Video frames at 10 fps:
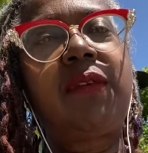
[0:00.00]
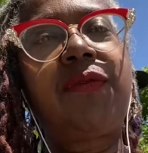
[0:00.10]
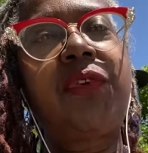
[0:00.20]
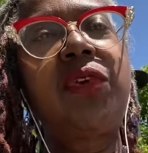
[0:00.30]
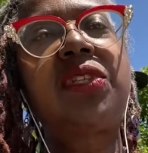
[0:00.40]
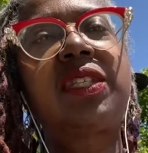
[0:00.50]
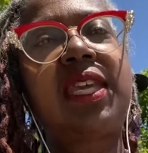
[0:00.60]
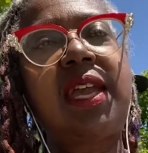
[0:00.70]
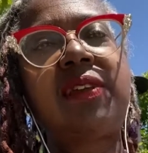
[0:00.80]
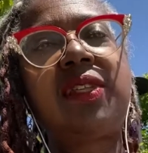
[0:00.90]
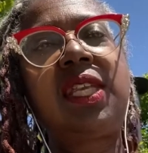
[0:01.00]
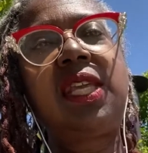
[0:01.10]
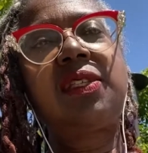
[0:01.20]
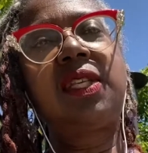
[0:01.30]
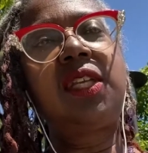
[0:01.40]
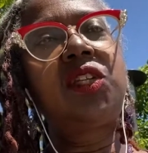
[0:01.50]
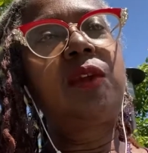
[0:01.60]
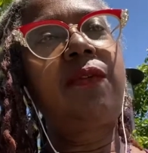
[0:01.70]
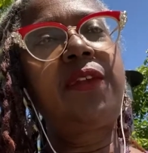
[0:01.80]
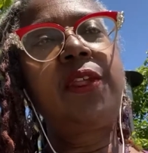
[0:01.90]
food scarcity is an issue
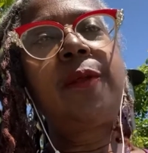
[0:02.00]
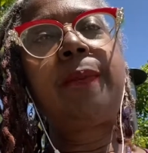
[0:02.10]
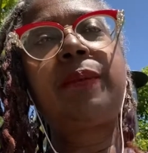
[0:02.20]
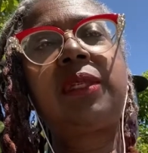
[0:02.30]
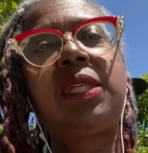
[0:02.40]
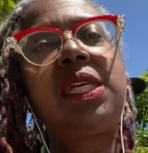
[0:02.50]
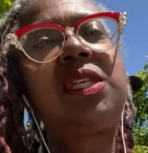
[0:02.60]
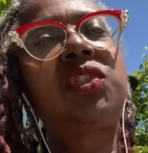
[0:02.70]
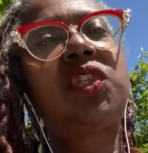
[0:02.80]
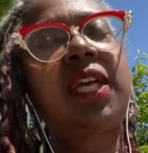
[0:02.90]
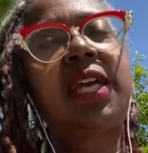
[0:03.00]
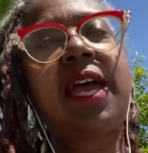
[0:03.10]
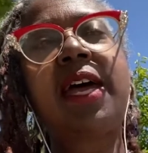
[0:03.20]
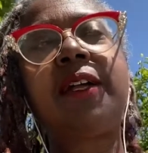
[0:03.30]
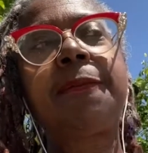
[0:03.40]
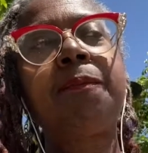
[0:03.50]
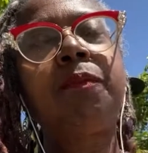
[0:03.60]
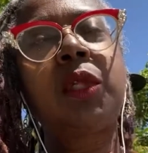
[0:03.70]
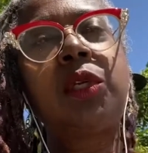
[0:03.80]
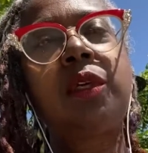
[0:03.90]
for you, please check out your